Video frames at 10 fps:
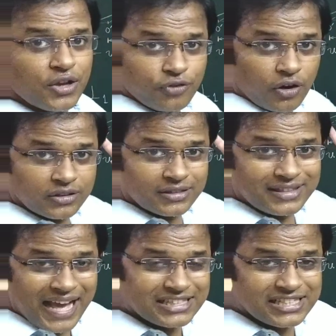For
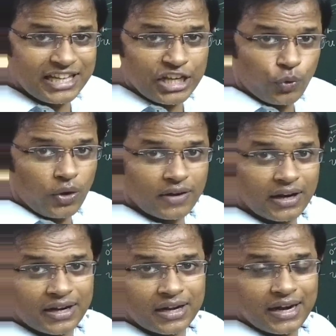that
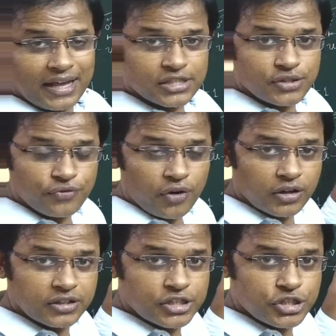equivalent lens
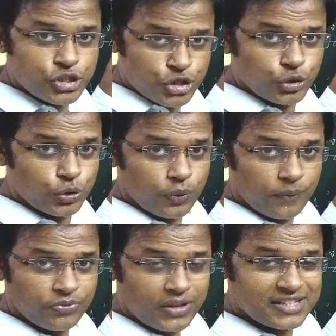for these
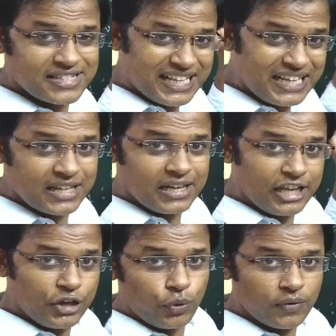two, that single
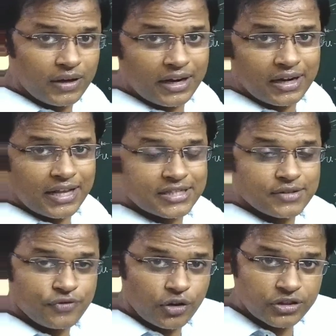equivalent
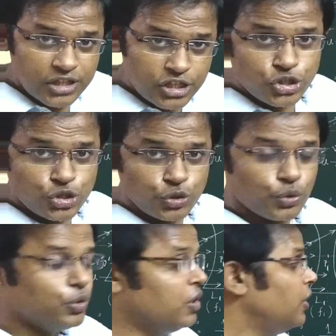lens for these
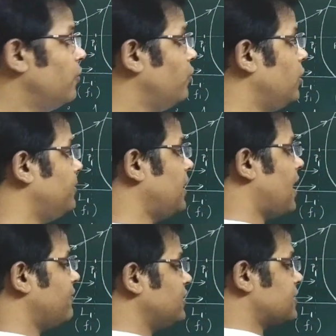two will be
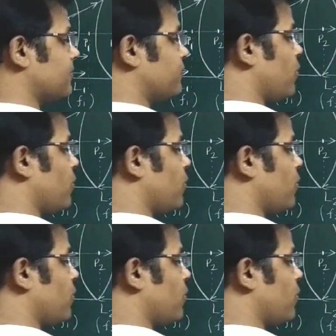having some